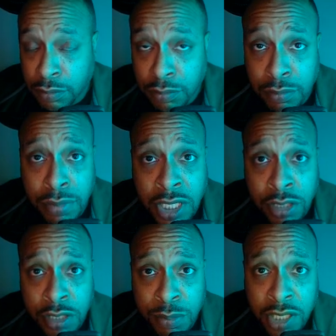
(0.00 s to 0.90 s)

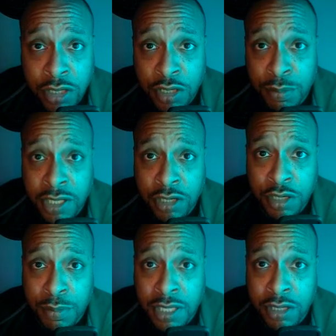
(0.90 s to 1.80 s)
Bloater, bloater,
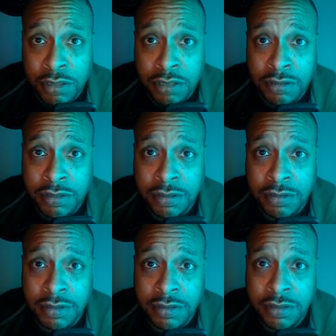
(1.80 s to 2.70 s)
bloater, bloater.
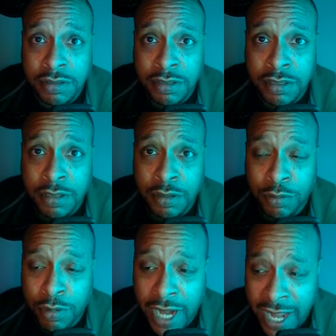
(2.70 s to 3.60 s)

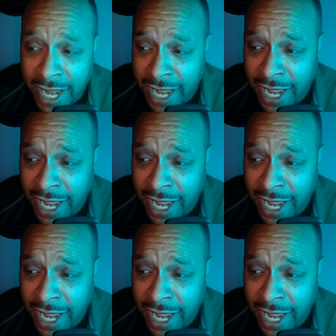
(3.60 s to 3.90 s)
Ragweed.